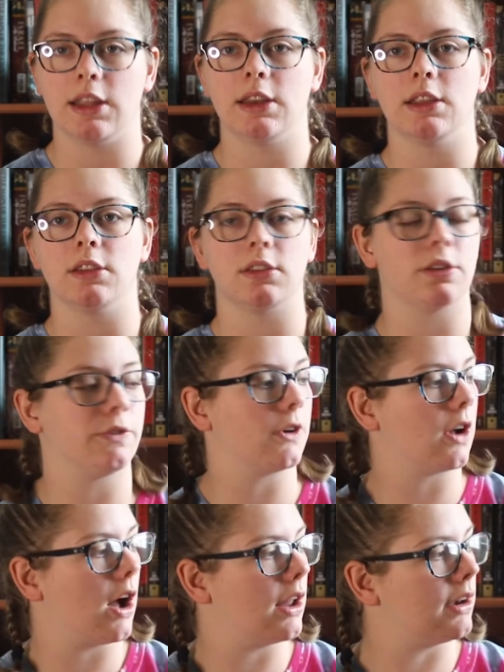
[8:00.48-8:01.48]
it is
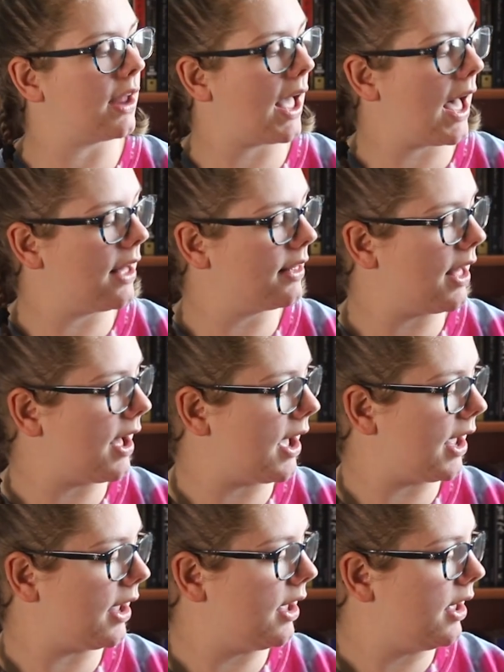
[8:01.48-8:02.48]
Forgotten
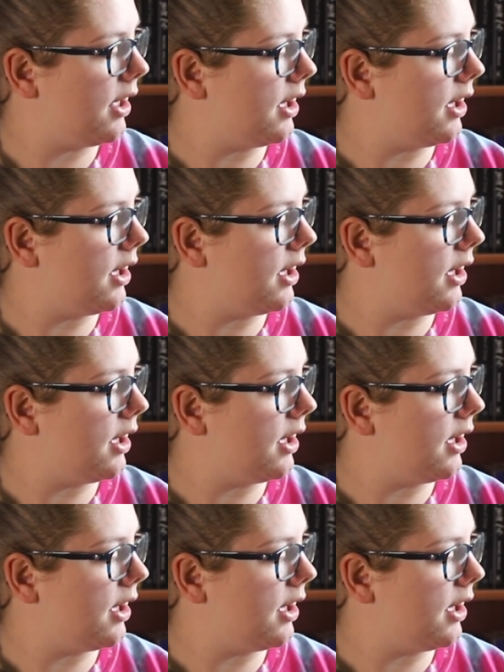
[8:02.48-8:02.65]
Ally,